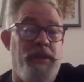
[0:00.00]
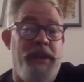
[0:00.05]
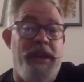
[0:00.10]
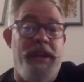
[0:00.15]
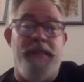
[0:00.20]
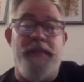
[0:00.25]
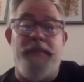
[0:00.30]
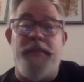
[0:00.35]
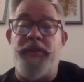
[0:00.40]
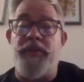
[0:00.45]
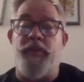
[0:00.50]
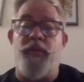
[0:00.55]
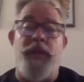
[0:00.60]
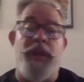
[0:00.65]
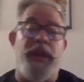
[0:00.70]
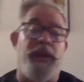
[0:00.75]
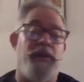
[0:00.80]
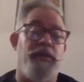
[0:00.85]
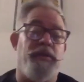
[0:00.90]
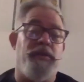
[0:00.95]
I had a bunch of
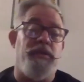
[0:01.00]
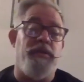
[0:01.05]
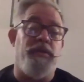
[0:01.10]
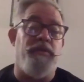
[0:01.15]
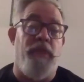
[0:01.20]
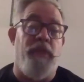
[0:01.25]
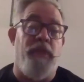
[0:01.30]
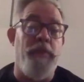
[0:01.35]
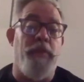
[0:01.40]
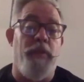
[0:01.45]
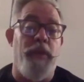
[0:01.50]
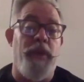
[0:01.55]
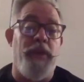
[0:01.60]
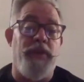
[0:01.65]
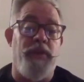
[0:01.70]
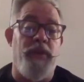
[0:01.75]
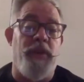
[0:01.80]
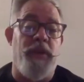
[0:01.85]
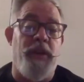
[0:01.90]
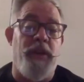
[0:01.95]
regulars from the
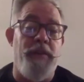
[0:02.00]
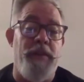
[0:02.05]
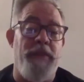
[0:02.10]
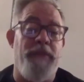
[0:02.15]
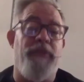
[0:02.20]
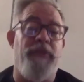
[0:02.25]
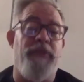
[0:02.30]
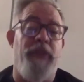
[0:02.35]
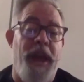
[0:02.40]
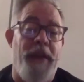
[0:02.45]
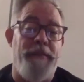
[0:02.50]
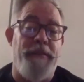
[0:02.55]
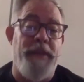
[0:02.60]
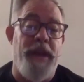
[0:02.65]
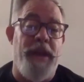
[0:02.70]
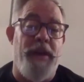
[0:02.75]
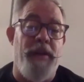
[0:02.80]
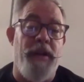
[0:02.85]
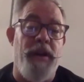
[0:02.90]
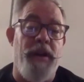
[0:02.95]
restaurant come in for
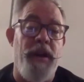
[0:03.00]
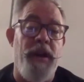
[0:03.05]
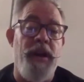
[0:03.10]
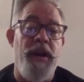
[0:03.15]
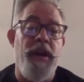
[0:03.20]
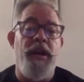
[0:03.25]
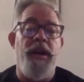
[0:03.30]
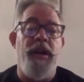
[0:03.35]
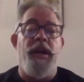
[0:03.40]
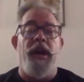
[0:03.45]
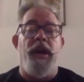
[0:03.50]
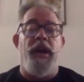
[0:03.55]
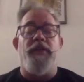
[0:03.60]
happy hour. And